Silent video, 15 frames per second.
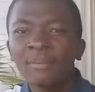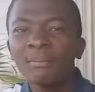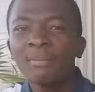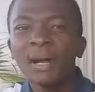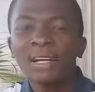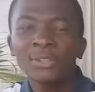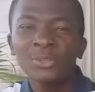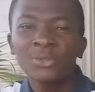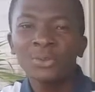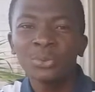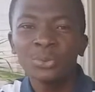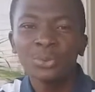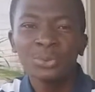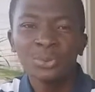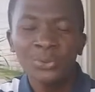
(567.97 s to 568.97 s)
back
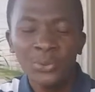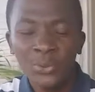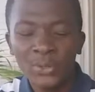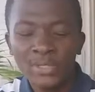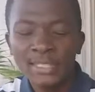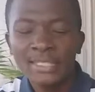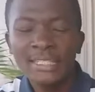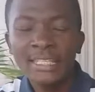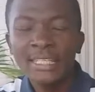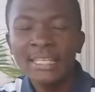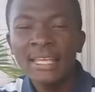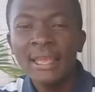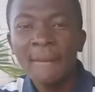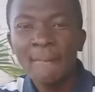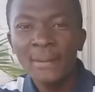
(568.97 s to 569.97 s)
to your C
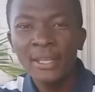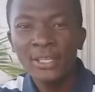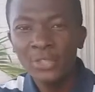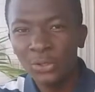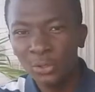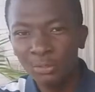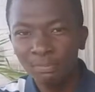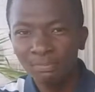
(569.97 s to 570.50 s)
major.